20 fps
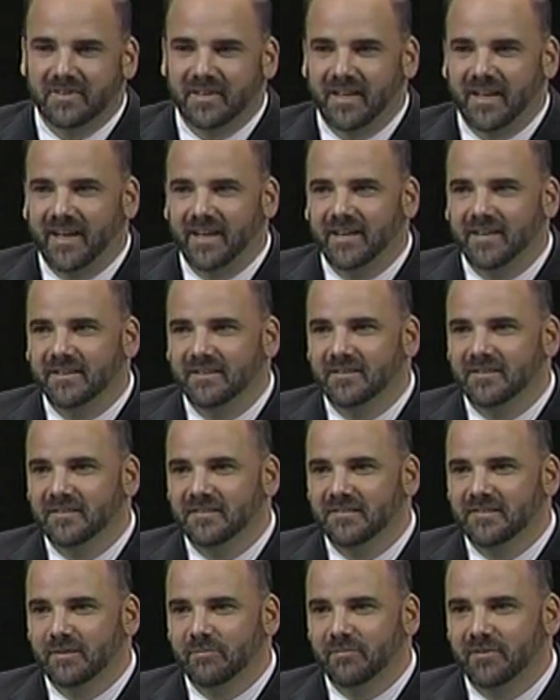and it
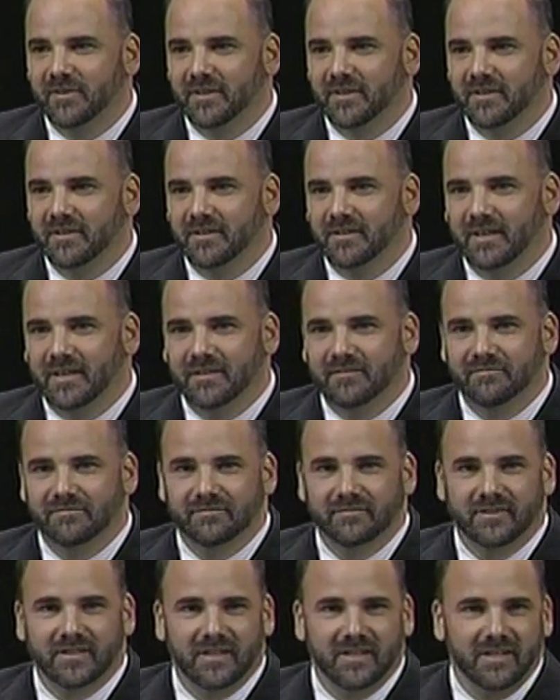is something
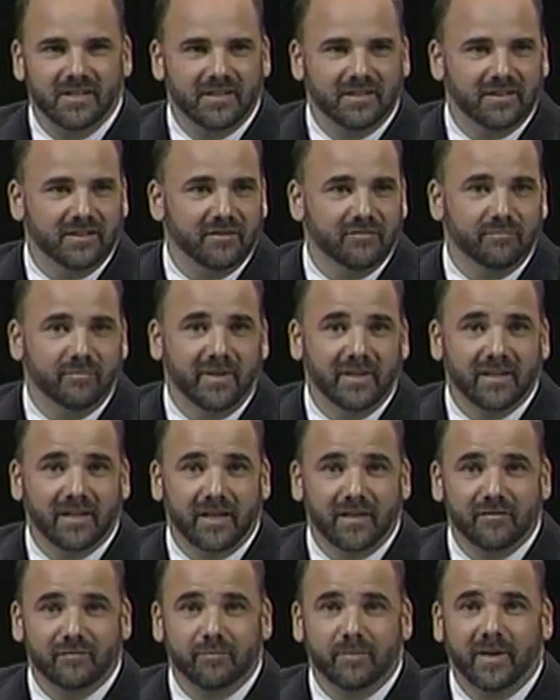I've lived my
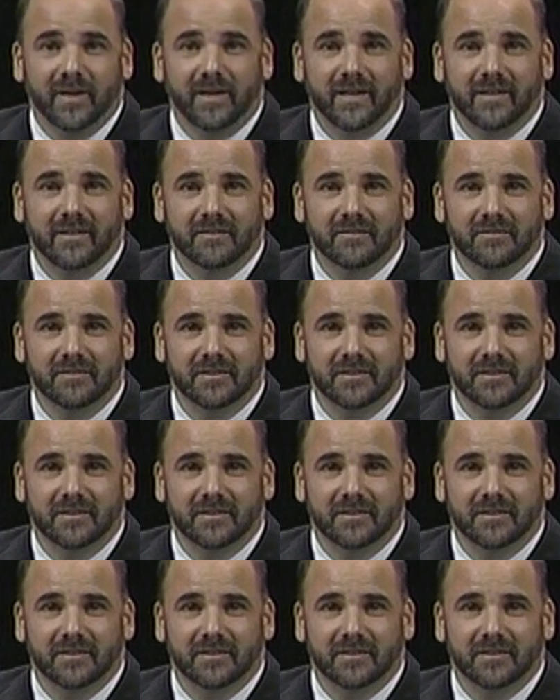life by.